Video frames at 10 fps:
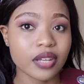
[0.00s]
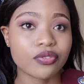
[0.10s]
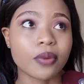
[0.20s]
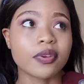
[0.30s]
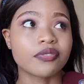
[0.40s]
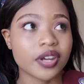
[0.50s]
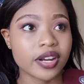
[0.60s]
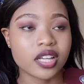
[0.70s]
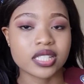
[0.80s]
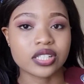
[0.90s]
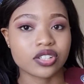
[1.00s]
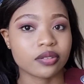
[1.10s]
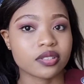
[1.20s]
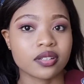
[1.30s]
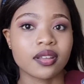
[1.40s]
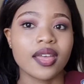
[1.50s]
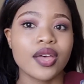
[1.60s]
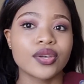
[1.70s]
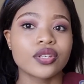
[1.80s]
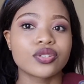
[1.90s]
from your very last injection.
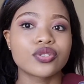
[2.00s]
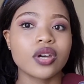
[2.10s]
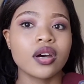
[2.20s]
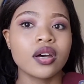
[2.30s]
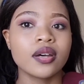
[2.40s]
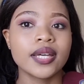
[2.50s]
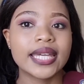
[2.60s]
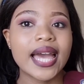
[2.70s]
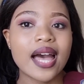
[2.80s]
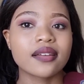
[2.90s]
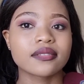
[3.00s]
So yeah,